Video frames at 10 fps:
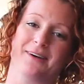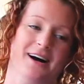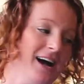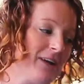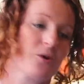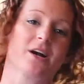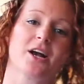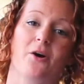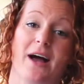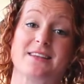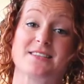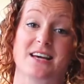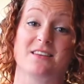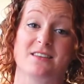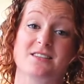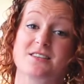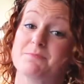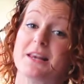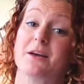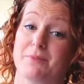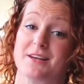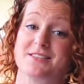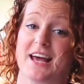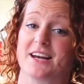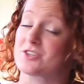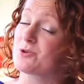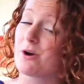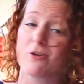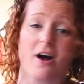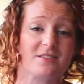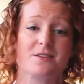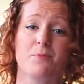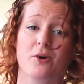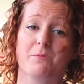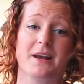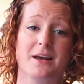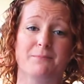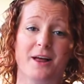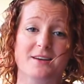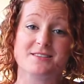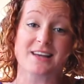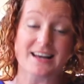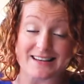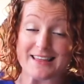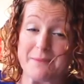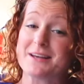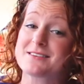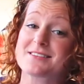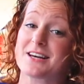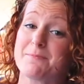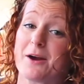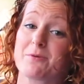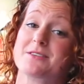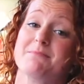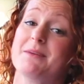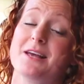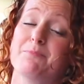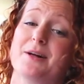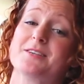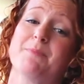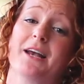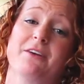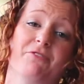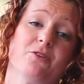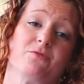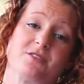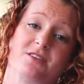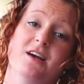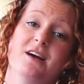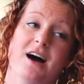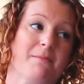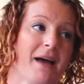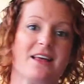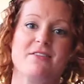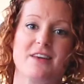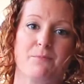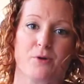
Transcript: Uh, and we're gonna go ahead and say that this is medium plus tannin. So across the board, medium plus, that means it's gonna pair with some medium plus bodied foods. Um, anything